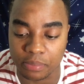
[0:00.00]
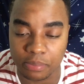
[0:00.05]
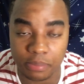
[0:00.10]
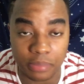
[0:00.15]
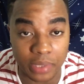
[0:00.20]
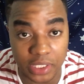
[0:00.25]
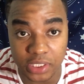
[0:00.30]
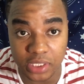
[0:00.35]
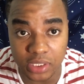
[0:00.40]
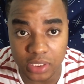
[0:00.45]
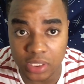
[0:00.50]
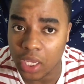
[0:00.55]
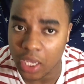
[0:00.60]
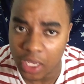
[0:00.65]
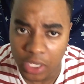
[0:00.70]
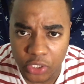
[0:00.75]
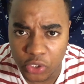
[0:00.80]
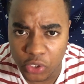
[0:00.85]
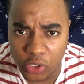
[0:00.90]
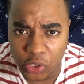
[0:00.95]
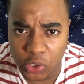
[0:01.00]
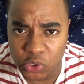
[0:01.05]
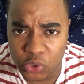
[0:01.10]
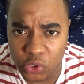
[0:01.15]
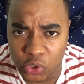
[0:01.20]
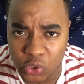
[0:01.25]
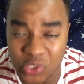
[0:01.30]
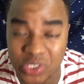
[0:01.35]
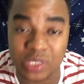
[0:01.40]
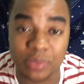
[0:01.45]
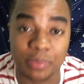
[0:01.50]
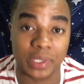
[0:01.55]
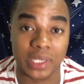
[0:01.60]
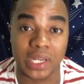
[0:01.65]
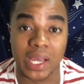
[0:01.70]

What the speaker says: pictures, you can also use it, but